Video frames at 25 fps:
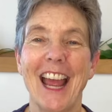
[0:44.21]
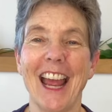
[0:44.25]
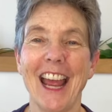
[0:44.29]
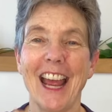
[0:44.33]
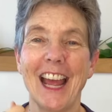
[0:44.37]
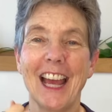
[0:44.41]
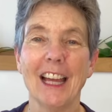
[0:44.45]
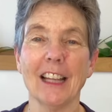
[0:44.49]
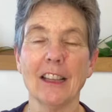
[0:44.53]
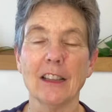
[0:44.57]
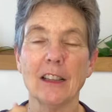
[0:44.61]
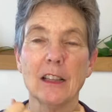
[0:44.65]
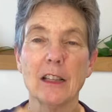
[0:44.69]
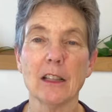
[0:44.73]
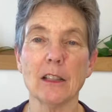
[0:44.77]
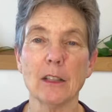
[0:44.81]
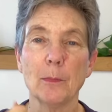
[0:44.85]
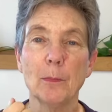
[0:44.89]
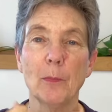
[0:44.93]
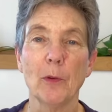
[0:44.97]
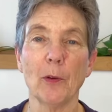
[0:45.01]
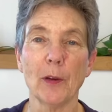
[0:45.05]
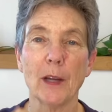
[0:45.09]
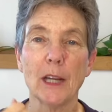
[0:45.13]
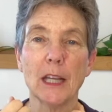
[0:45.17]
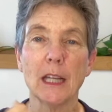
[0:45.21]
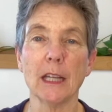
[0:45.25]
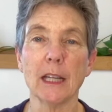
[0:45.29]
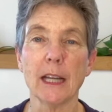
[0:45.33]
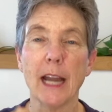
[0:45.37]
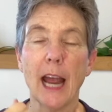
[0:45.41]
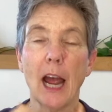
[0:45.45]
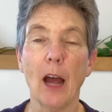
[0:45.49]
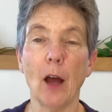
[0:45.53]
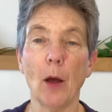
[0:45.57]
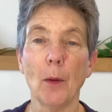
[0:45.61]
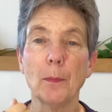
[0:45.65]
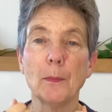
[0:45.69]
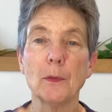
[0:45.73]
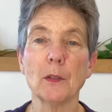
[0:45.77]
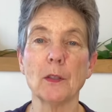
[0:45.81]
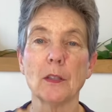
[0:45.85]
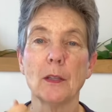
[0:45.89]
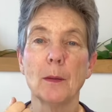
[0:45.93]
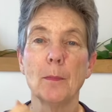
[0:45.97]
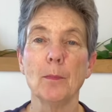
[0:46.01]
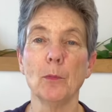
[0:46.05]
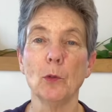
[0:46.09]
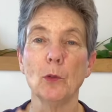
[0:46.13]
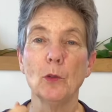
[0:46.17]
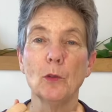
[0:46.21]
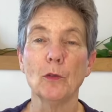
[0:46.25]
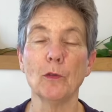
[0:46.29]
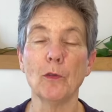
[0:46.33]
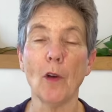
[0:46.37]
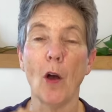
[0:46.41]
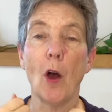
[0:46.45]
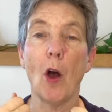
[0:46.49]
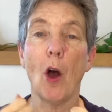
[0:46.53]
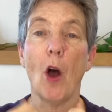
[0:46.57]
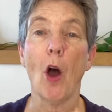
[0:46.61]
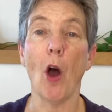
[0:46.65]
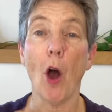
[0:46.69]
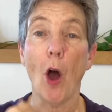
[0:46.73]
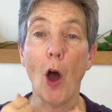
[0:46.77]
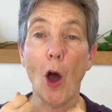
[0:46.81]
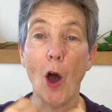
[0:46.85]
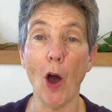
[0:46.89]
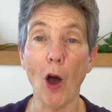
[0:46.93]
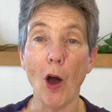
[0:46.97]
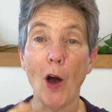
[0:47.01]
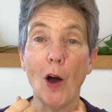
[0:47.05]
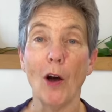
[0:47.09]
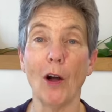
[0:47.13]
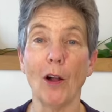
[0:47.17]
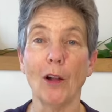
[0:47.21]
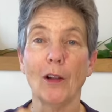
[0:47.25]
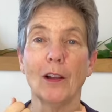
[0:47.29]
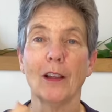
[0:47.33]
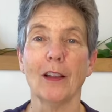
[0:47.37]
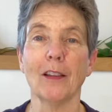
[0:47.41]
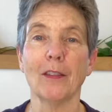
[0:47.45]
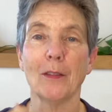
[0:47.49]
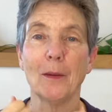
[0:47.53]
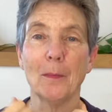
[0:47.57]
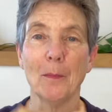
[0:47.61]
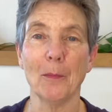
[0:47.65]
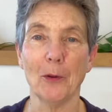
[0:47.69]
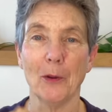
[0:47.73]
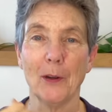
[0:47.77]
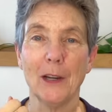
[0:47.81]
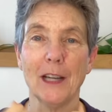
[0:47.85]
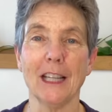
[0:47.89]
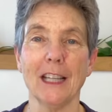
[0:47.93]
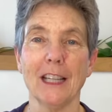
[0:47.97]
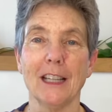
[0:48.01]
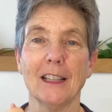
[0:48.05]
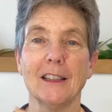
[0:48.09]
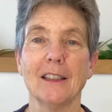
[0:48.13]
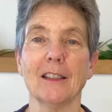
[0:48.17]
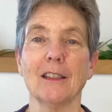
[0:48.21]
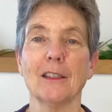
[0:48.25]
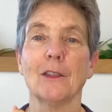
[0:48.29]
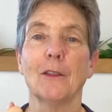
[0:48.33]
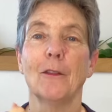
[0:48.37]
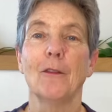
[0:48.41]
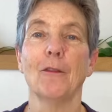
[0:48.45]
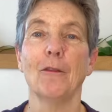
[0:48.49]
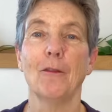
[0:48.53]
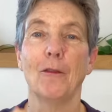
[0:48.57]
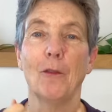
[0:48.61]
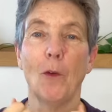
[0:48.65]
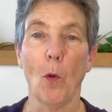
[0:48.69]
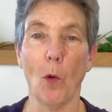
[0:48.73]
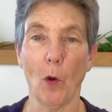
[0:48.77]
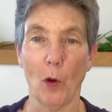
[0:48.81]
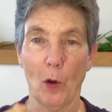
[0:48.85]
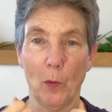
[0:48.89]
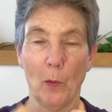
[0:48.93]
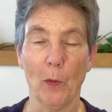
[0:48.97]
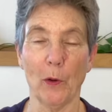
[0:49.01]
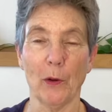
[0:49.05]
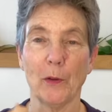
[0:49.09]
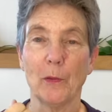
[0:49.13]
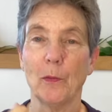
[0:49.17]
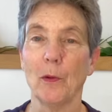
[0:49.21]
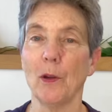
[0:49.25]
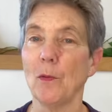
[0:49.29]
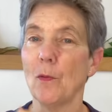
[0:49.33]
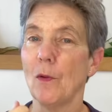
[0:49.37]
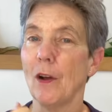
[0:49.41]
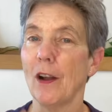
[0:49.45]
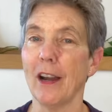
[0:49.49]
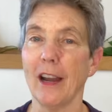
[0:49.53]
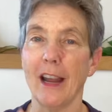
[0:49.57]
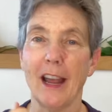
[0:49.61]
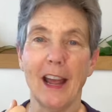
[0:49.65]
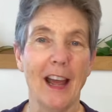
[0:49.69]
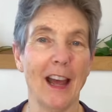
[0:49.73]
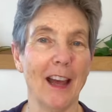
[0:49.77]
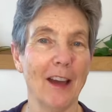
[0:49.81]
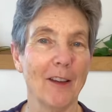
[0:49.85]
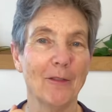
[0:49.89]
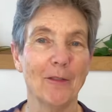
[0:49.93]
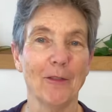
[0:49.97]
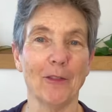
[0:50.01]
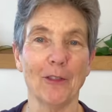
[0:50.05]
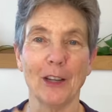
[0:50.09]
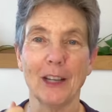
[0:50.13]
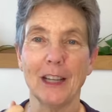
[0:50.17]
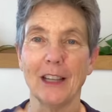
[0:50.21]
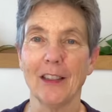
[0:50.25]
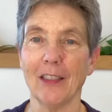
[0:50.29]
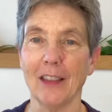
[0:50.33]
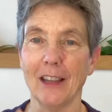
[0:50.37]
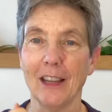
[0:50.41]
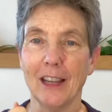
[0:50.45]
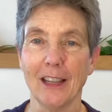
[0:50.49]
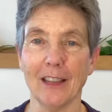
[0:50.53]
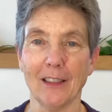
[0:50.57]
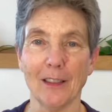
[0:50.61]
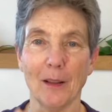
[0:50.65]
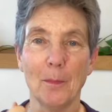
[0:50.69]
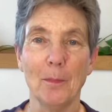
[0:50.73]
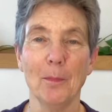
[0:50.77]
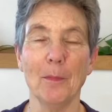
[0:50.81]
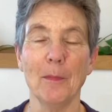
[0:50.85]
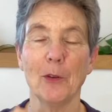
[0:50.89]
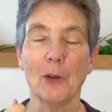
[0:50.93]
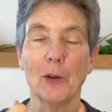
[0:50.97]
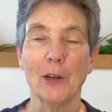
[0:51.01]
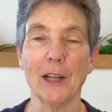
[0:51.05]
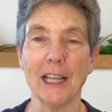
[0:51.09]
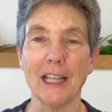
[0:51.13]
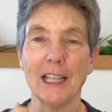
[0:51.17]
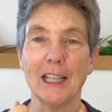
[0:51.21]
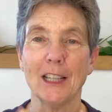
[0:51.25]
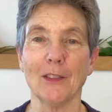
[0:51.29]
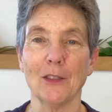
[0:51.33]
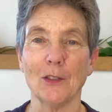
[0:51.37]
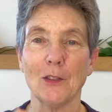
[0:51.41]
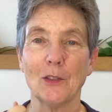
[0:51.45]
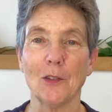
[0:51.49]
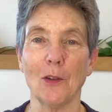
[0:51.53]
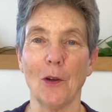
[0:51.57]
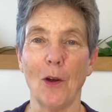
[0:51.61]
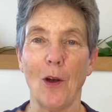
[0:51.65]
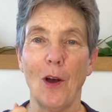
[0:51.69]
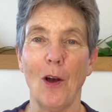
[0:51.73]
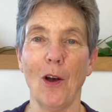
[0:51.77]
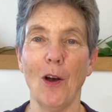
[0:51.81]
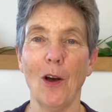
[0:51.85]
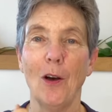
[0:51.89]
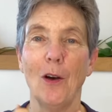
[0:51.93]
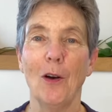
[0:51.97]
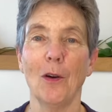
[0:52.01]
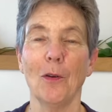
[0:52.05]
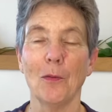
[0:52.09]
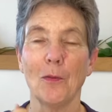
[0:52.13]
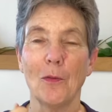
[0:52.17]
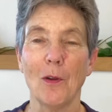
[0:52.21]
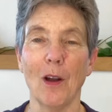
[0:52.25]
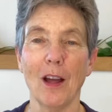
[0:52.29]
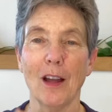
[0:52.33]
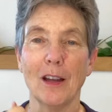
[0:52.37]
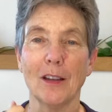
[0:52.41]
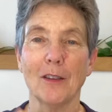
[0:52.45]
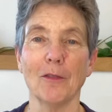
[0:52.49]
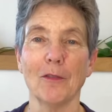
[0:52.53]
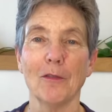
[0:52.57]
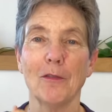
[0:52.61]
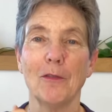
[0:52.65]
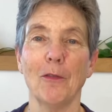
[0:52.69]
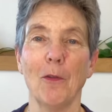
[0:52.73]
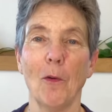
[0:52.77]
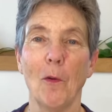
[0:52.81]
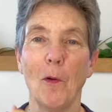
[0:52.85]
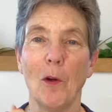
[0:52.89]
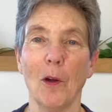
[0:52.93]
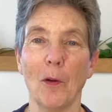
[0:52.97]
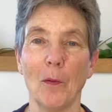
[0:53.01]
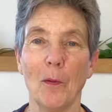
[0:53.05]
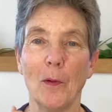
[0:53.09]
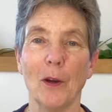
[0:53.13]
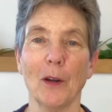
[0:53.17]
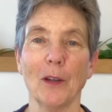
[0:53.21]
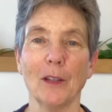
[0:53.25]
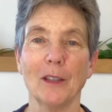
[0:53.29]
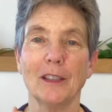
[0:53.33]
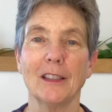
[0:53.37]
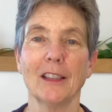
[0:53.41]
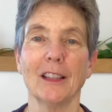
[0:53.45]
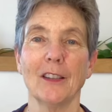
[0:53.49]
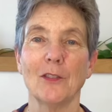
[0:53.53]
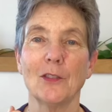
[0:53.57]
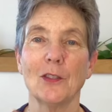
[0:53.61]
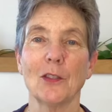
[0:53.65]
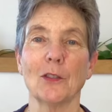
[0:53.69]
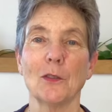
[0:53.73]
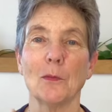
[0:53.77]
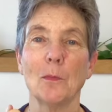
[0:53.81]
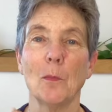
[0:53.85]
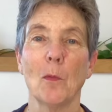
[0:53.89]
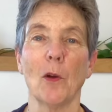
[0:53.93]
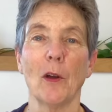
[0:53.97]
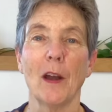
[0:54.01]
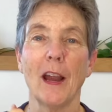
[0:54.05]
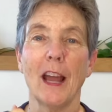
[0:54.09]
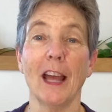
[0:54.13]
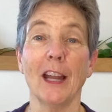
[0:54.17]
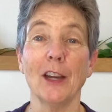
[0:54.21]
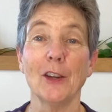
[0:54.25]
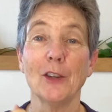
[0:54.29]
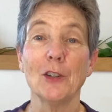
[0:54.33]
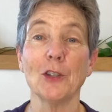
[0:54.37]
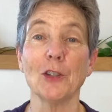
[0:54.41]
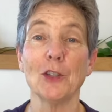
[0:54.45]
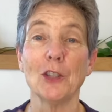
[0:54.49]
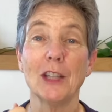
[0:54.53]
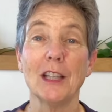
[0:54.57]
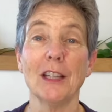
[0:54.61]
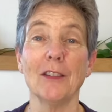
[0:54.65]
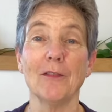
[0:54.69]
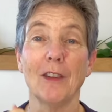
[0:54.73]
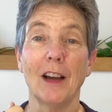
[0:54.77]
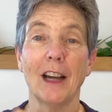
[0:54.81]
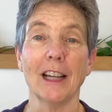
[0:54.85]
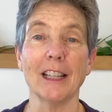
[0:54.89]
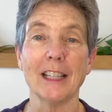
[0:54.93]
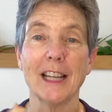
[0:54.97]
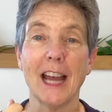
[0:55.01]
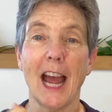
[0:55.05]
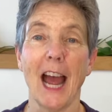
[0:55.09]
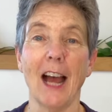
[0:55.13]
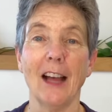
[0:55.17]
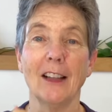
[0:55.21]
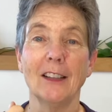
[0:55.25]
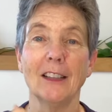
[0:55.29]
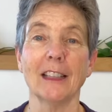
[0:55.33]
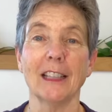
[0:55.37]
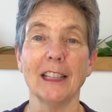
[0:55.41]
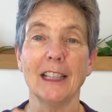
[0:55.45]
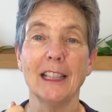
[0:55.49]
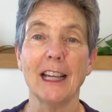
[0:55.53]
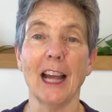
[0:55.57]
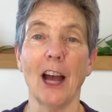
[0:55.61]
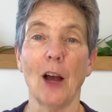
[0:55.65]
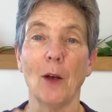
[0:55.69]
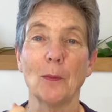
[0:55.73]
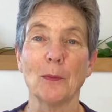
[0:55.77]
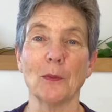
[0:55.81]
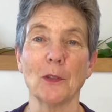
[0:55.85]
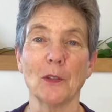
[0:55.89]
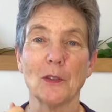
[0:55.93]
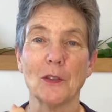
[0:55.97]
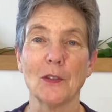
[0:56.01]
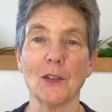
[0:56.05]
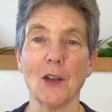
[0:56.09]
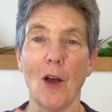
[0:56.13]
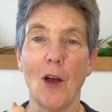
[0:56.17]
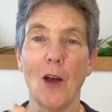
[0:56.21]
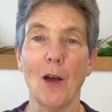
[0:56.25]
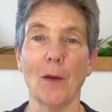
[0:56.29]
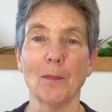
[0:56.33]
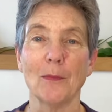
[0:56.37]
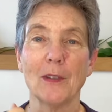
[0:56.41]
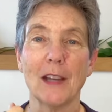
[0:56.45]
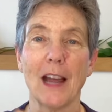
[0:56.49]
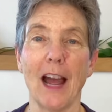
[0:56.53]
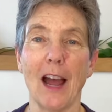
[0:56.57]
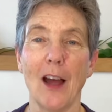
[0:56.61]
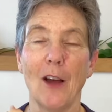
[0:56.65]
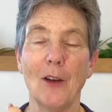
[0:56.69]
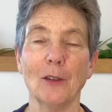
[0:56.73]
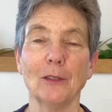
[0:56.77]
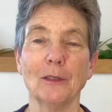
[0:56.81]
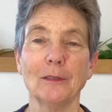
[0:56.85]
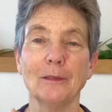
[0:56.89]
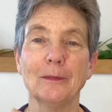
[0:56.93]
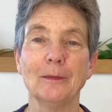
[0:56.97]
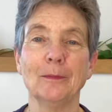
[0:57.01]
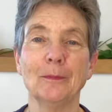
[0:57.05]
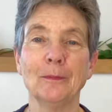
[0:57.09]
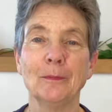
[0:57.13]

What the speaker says: And this meridian helps to move all the meridians forward. We want everything, the meridians, to all run forward. Gives us more energy, vitality, helps us calm down.